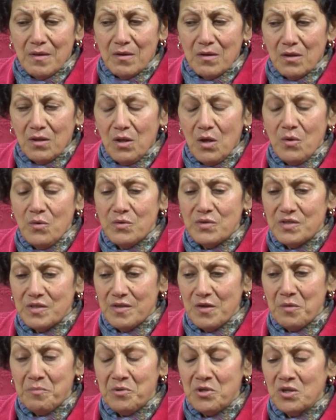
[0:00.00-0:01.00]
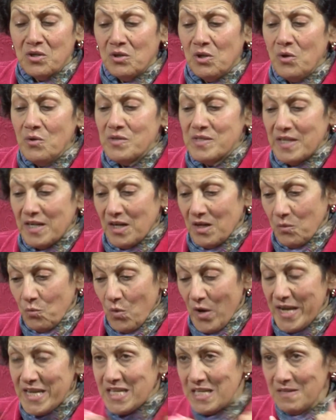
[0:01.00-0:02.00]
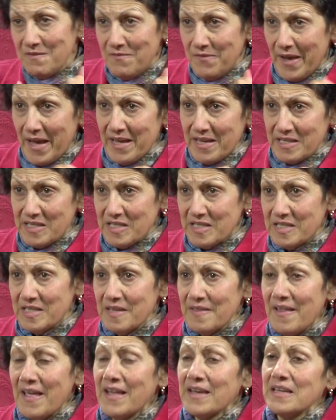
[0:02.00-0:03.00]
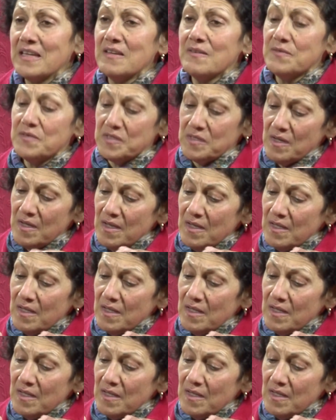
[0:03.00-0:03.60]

clothes, therapeutic clothes that are weighted vests, and that gives,